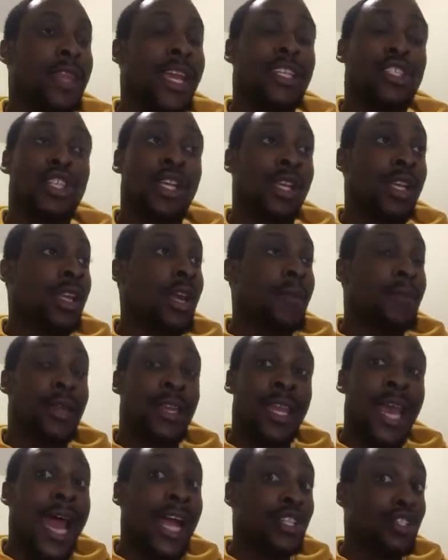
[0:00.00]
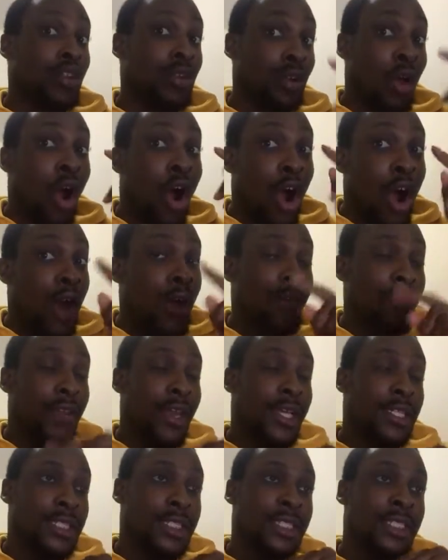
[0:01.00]
They turned it up a notch on
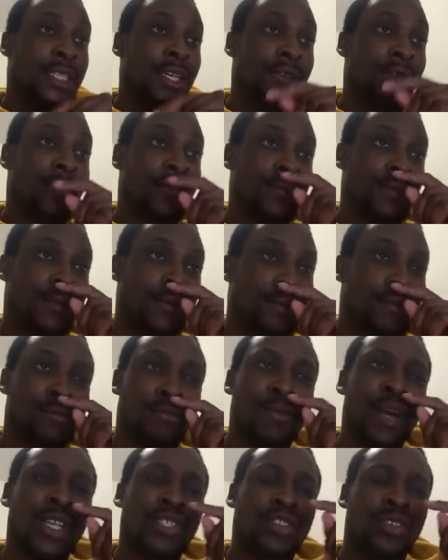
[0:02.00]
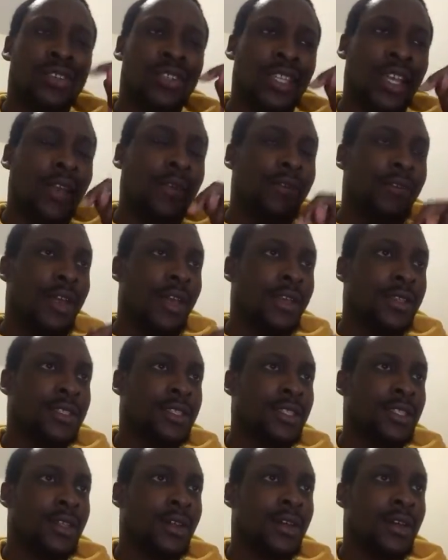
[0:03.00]
offense instead of much on
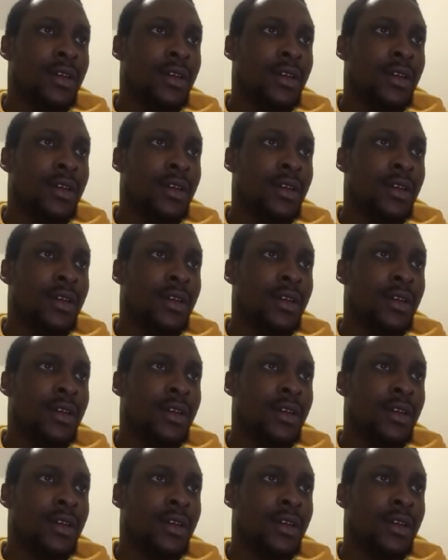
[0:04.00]
defense.